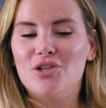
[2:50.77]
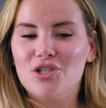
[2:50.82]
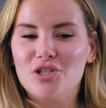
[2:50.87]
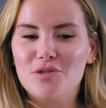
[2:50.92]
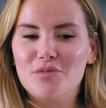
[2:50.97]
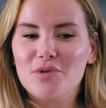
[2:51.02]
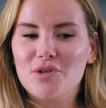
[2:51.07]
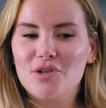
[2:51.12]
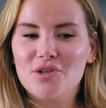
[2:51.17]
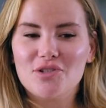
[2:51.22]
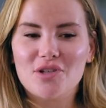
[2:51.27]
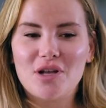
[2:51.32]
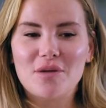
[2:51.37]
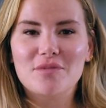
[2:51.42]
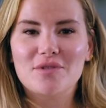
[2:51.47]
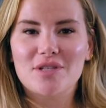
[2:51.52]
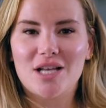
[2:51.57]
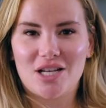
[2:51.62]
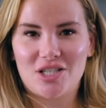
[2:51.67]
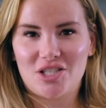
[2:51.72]
Just because
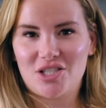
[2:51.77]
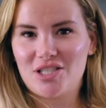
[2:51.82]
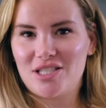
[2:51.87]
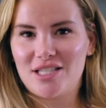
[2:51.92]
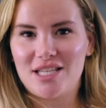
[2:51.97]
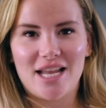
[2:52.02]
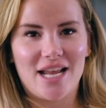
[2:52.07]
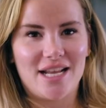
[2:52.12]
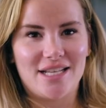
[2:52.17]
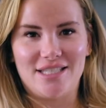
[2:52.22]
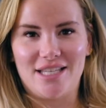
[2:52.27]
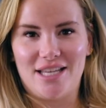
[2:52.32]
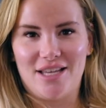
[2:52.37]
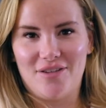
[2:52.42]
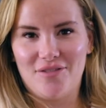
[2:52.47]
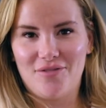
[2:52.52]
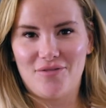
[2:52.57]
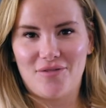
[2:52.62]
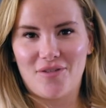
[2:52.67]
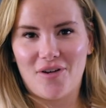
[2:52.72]
I'm such a
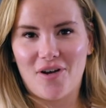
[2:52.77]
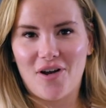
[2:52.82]
detective,